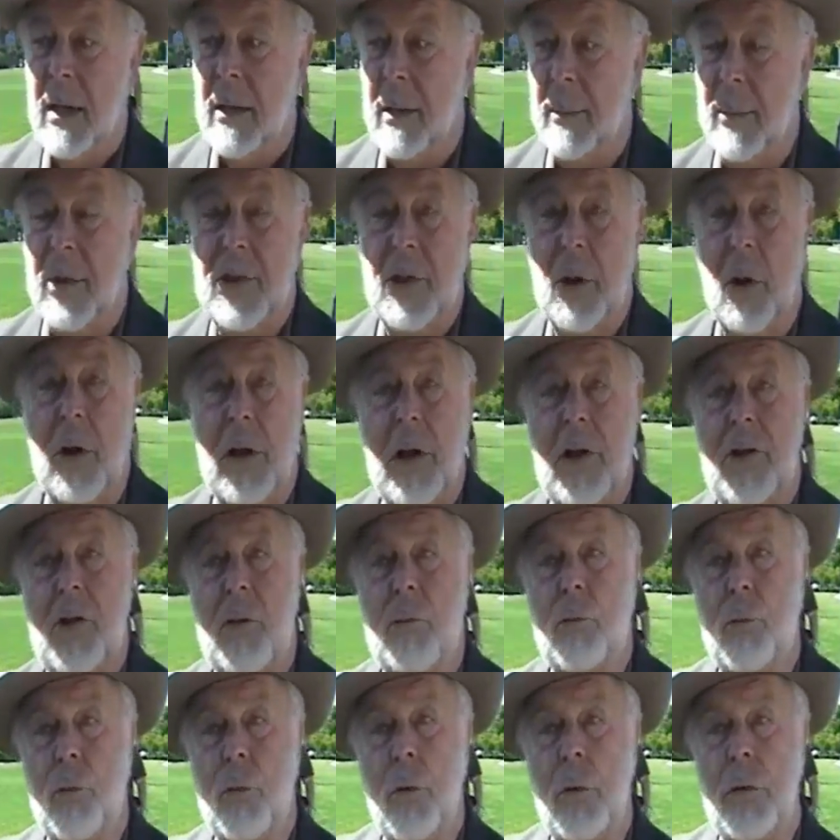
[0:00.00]
the majority
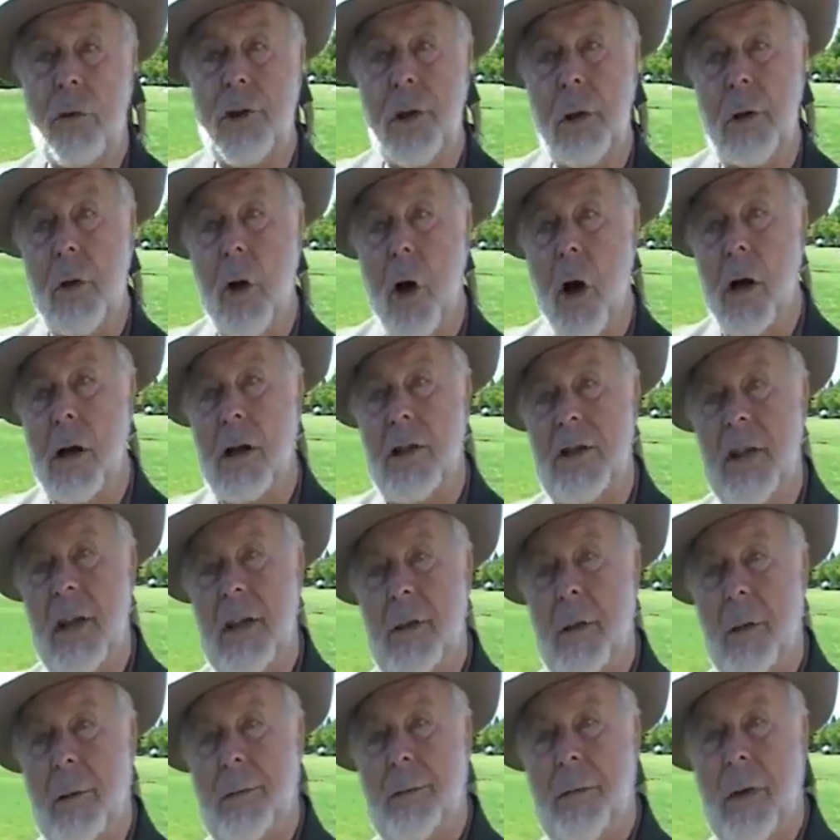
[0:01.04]
should rule so long as they
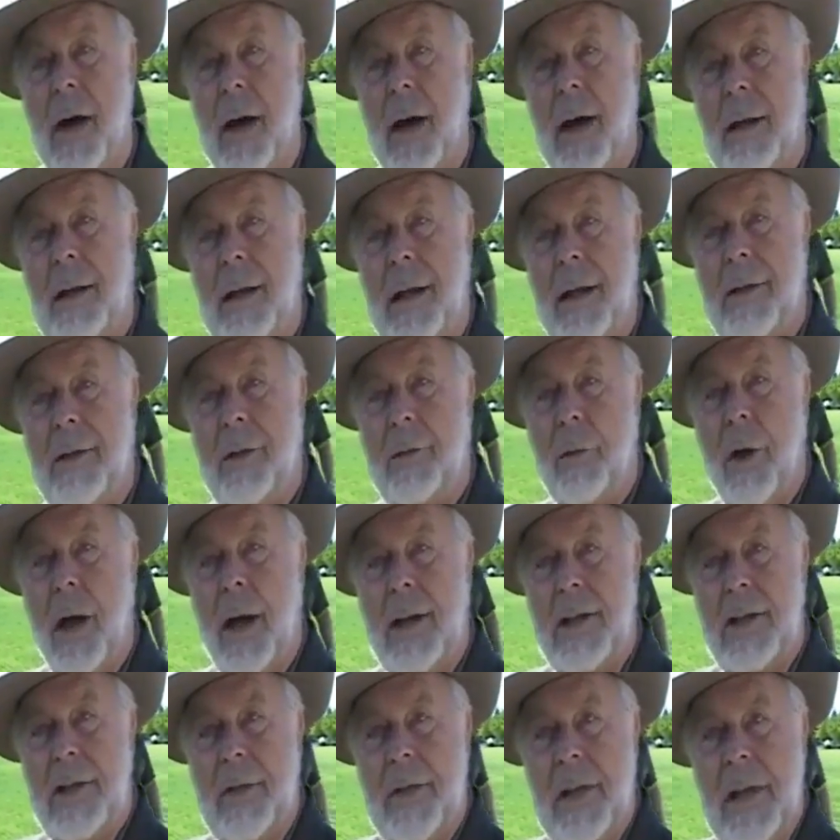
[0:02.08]
don't violate the
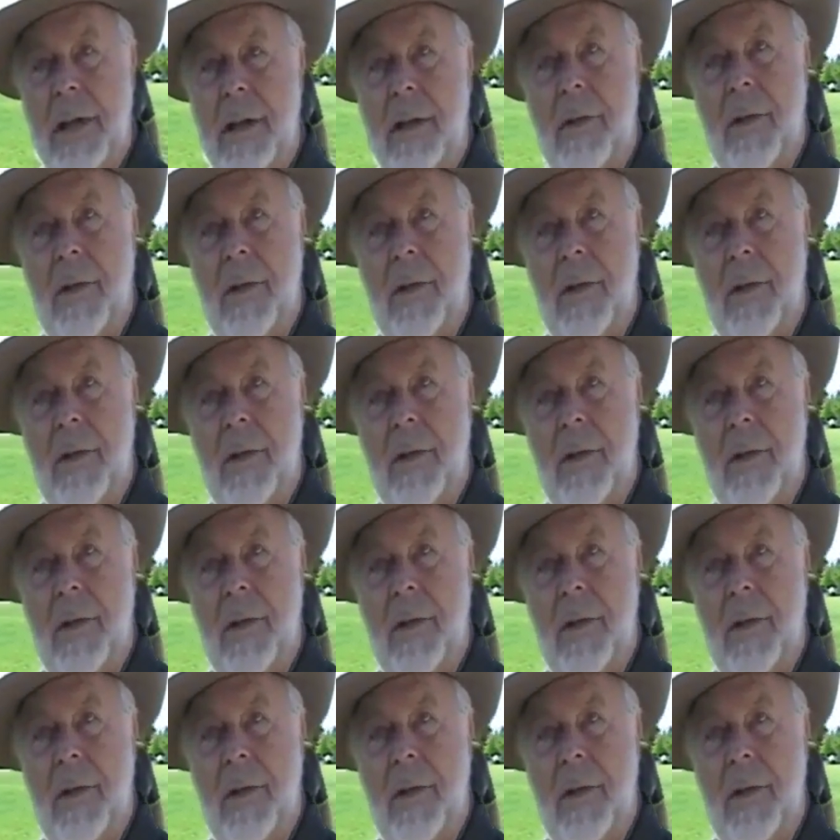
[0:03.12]
rights of the